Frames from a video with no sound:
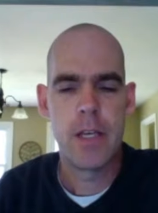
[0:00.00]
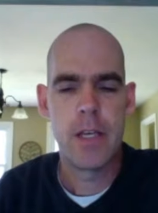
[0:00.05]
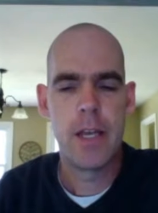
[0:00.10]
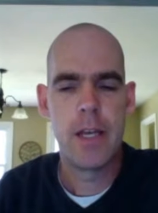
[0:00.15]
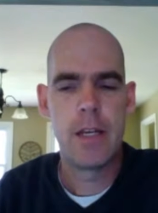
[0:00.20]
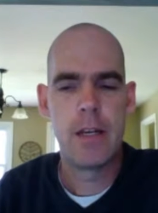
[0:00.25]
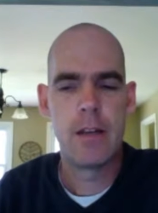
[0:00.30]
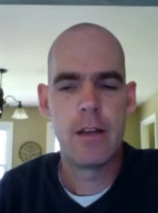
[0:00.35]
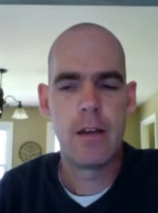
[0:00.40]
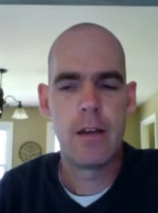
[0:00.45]

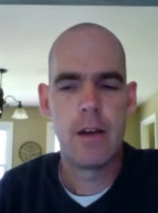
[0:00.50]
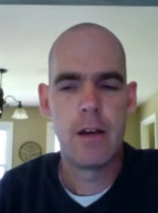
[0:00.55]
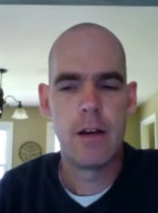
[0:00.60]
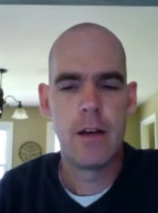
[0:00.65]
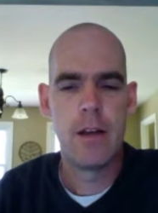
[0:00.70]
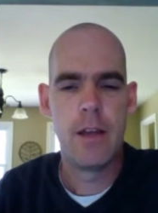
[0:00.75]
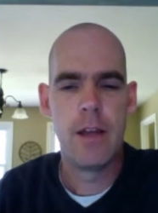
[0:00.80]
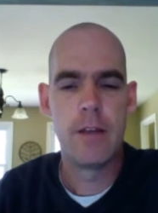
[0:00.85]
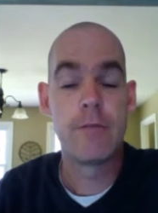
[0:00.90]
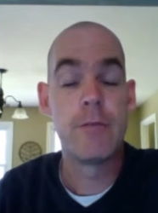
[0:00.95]
And
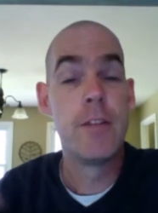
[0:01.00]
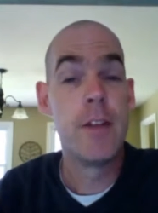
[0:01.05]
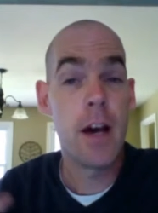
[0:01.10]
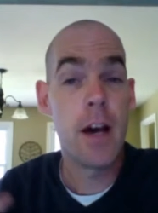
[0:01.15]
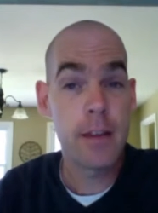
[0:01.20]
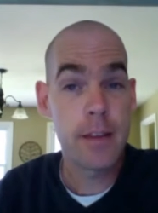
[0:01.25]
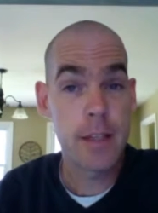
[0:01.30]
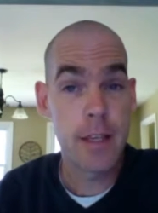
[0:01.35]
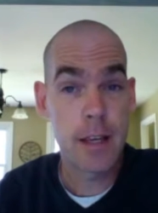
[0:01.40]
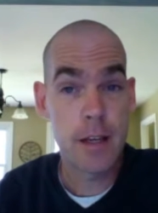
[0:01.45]
if
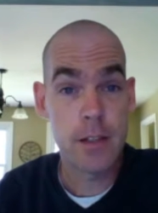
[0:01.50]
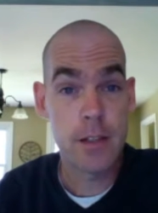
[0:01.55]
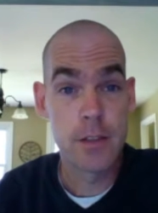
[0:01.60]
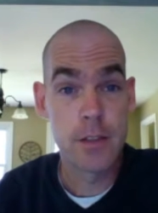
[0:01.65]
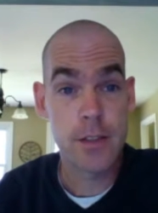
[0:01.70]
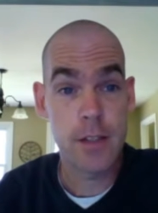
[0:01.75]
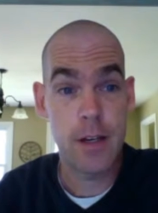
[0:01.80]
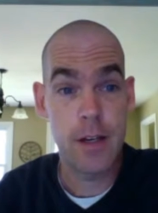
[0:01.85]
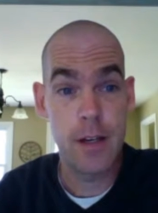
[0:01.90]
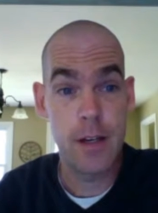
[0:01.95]
nothing
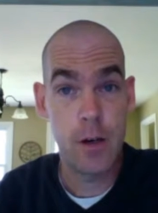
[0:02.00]
else,